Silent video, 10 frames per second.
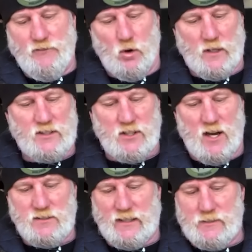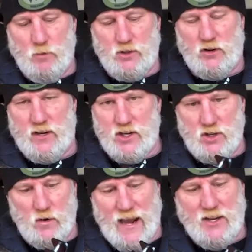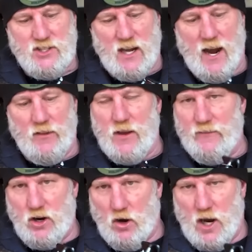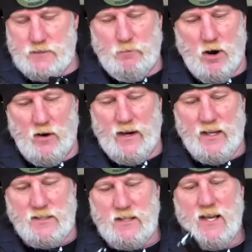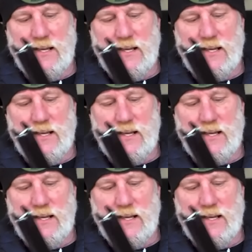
folding saws, like the more traditional H-style that you have a crossbar in, is